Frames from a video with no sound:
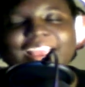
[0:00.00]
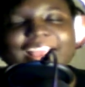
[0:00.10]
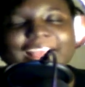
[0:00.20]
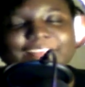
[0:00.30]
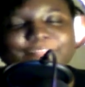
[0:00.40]

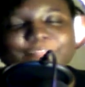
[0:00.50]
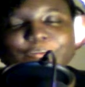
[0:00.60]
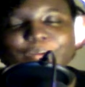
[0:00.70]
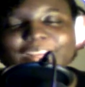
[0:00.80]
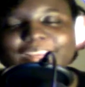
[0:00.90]
and
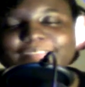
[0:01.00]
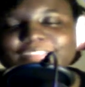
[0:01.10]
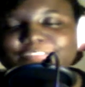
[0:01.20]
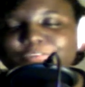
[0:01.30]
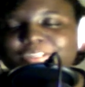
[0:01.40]
4 of
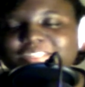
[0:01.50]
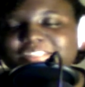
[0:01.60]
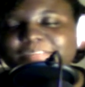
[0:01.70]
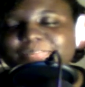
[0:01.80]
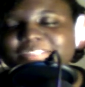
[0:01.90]

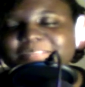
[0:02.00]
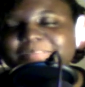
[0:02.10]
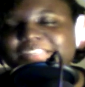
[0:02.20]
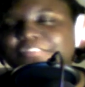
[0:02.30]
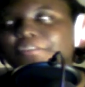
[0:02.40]
D4DJ Petit
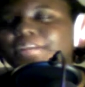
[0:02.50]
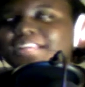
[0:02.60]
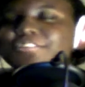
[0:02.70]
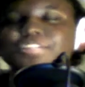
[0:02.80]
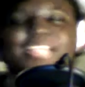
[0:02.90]
Mix. Okay,
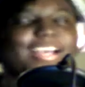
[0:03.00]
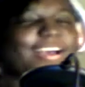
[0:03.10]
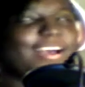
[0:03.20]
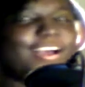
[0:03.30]
so yeah,